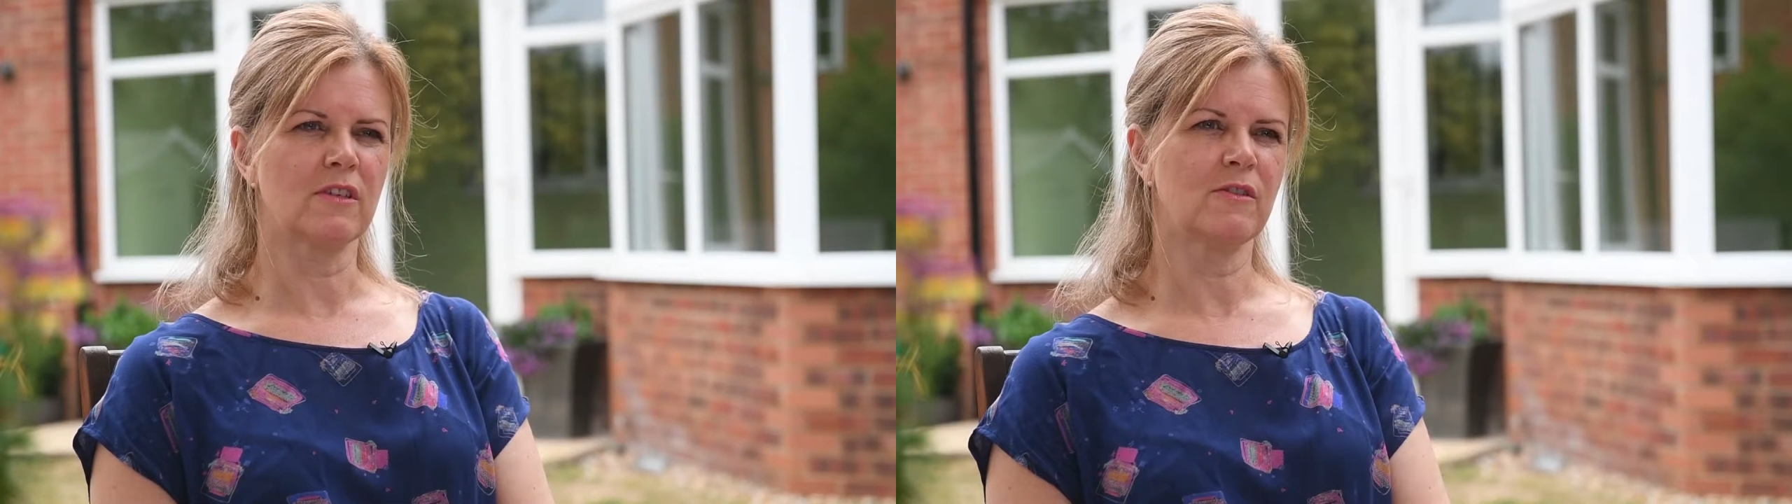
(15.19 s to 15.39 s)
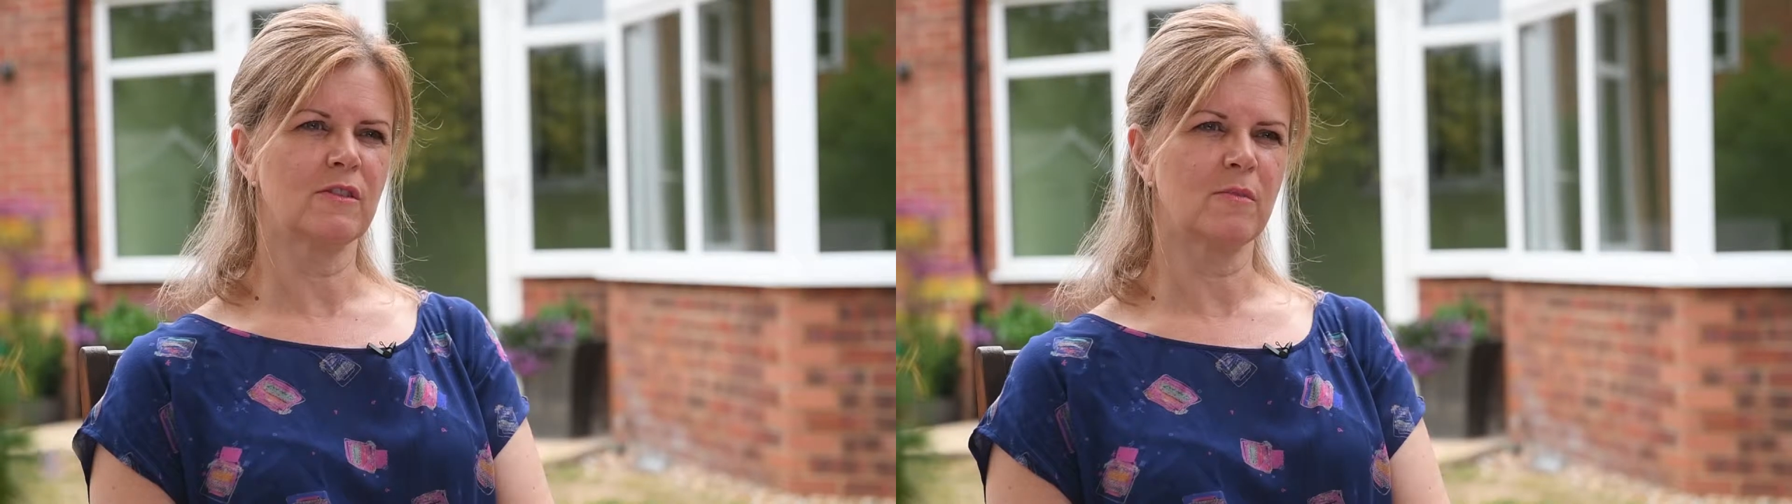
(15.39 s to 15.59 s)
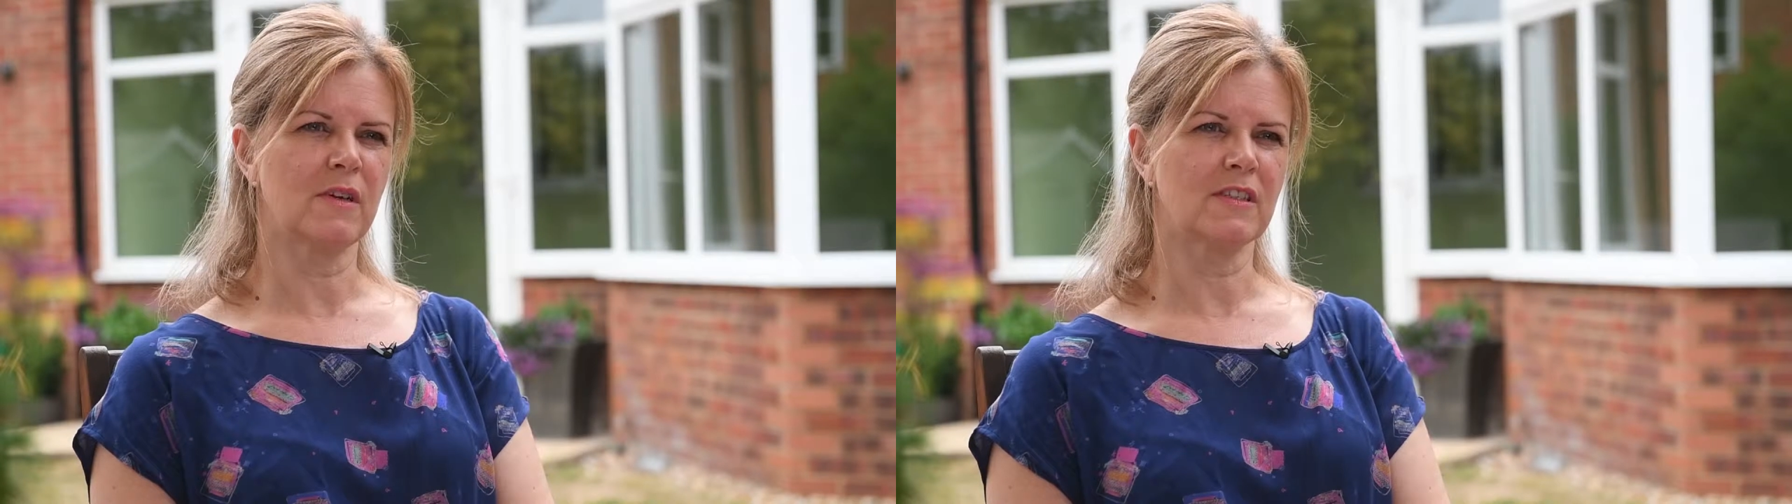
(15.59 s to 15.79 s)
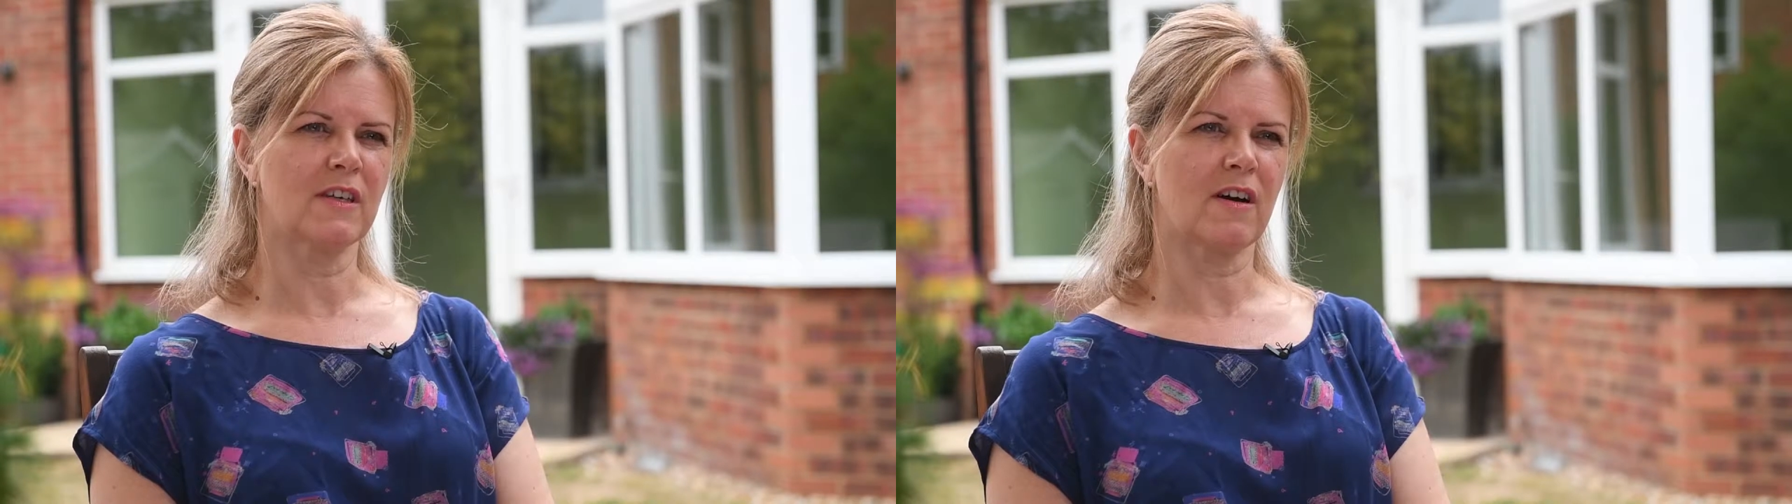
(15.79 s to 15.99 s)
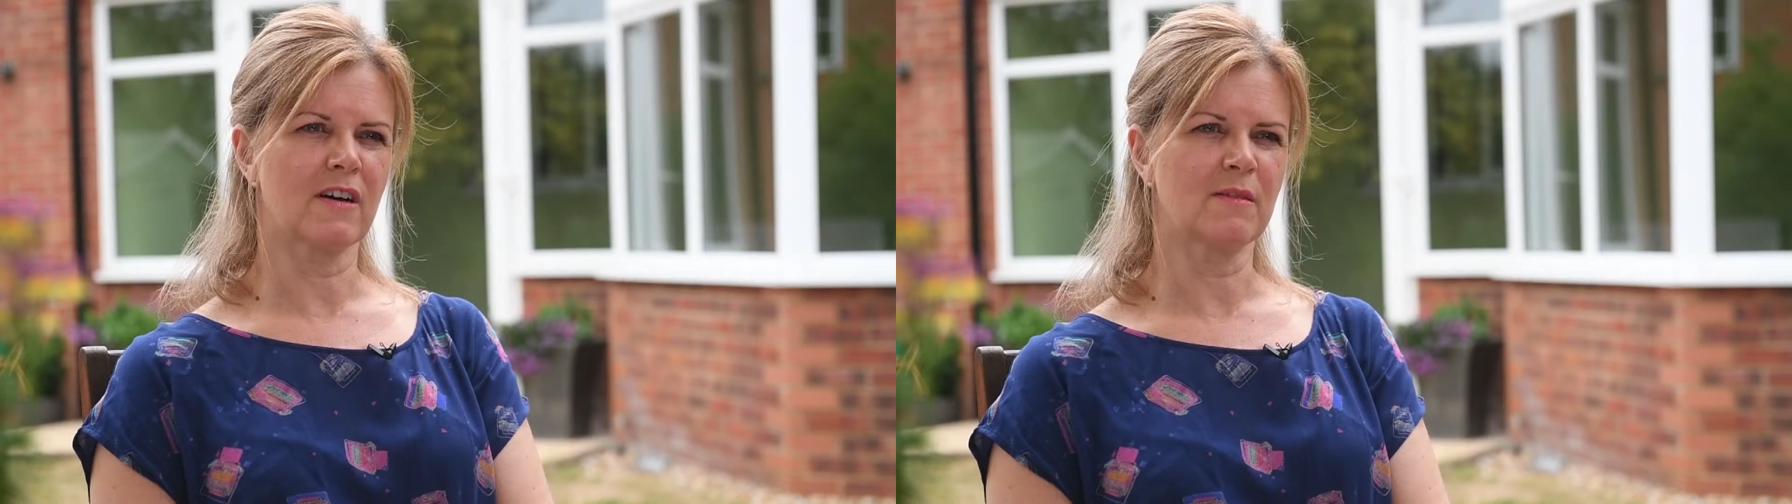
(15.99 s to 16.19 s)
usable at
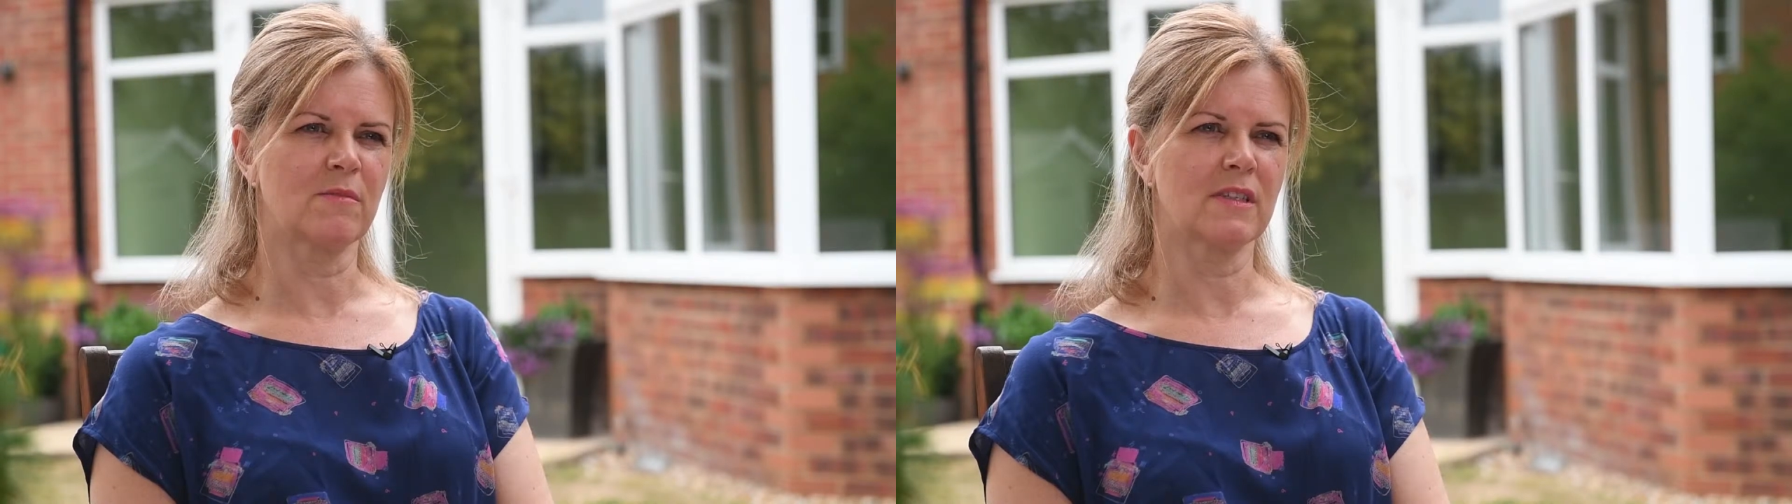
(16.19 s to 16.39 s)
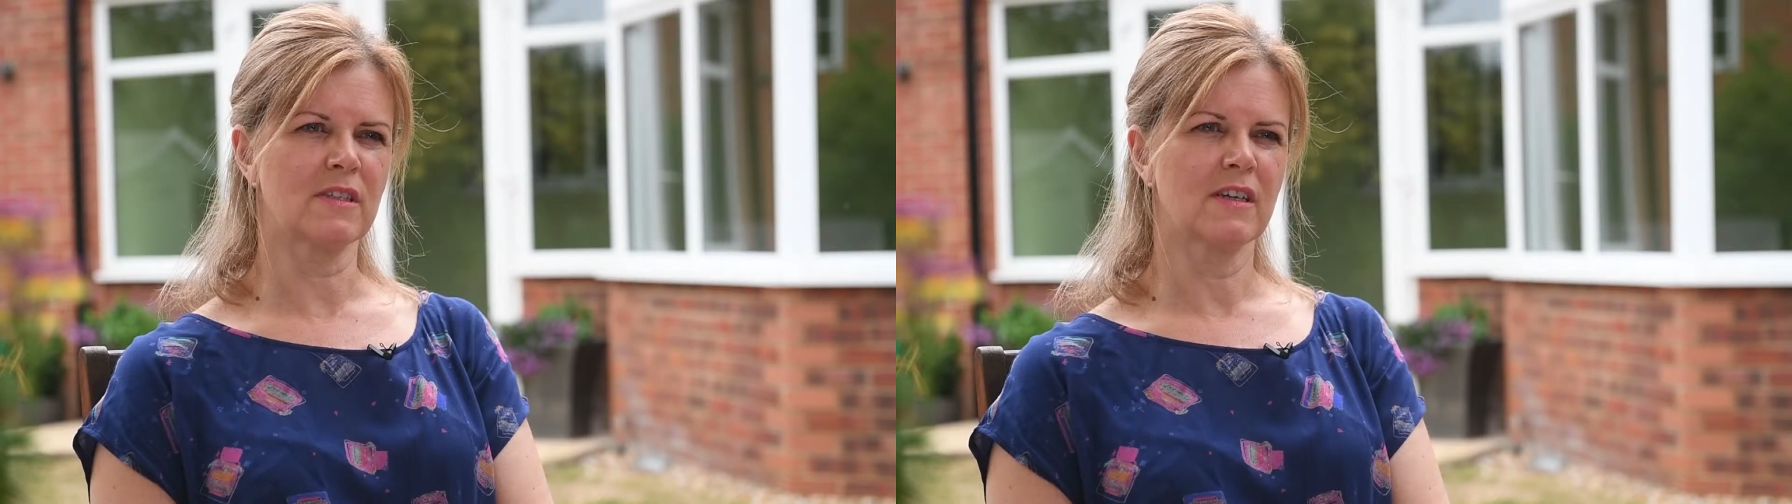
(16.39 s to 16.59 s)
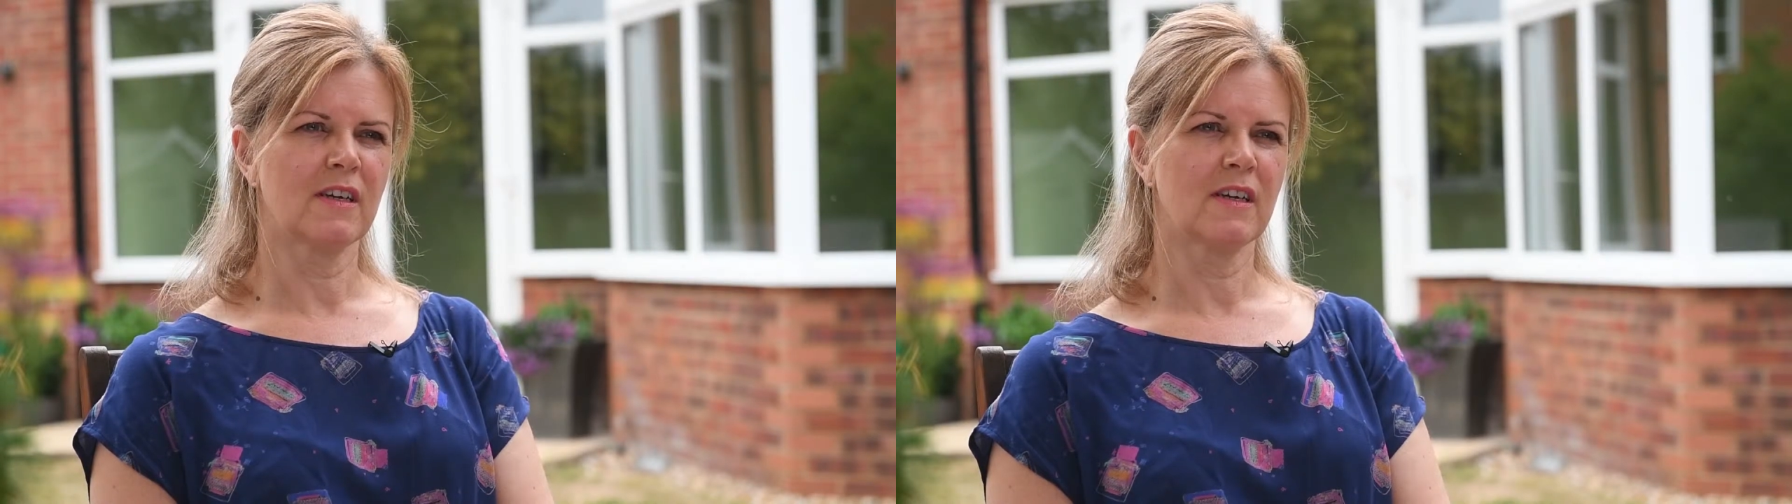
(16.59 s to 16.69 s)
times.